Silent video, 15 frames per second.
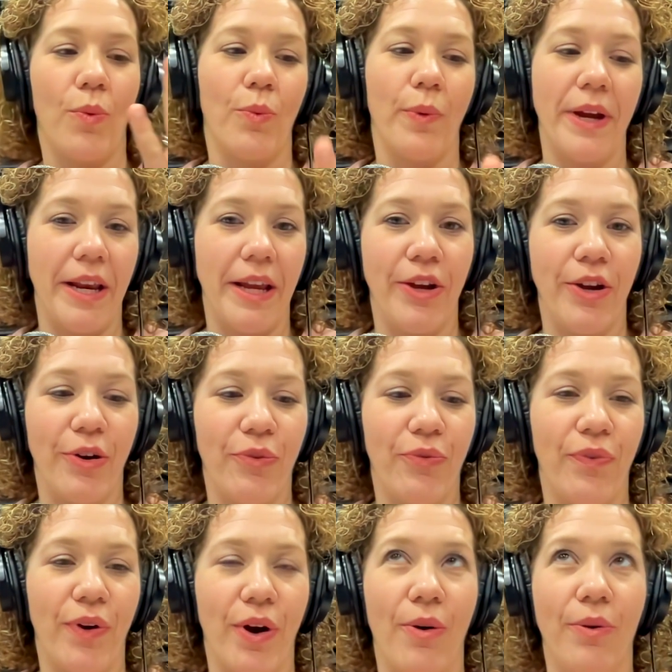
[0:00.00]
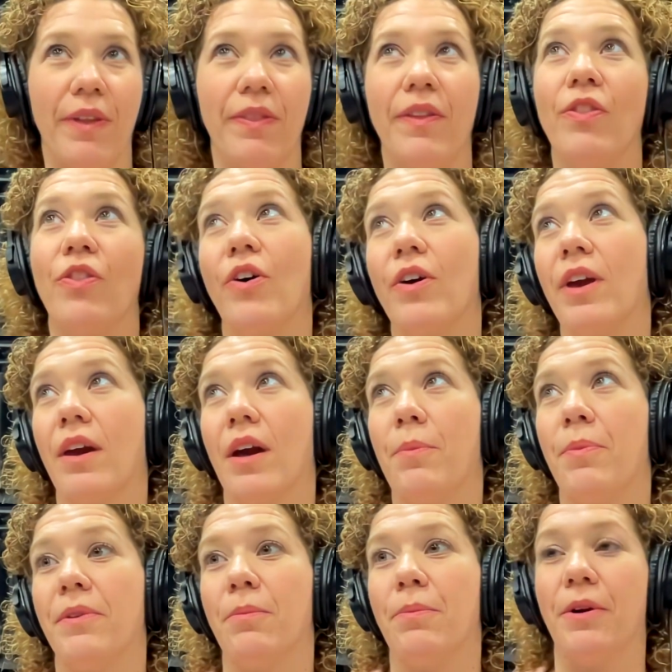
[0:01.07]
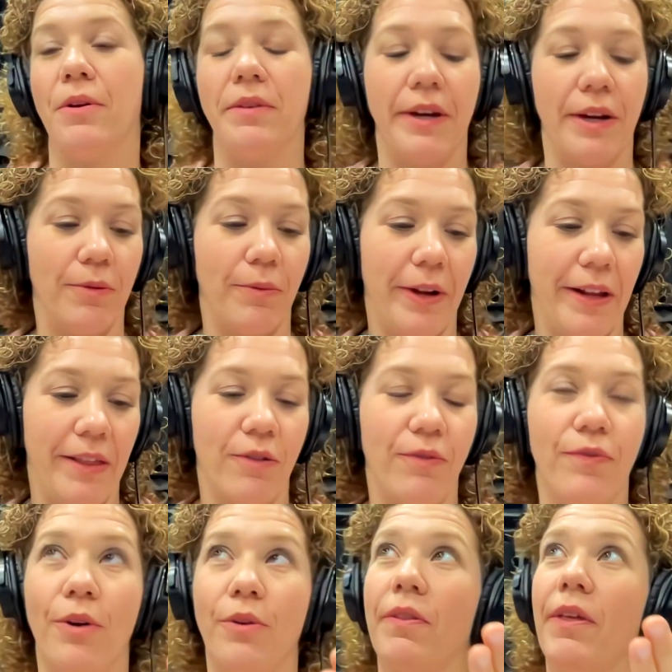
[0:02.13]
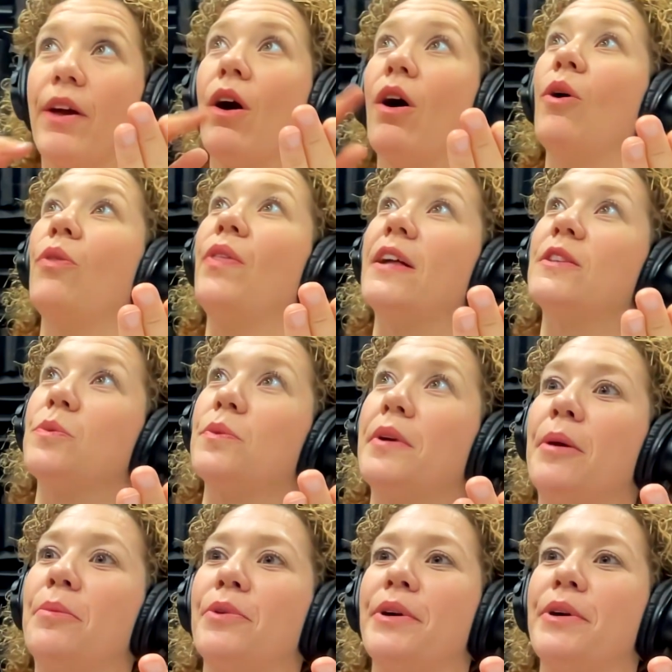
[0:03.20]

Reading your phone and then looking up at the building and reading the phone and like, oh, that's what I'm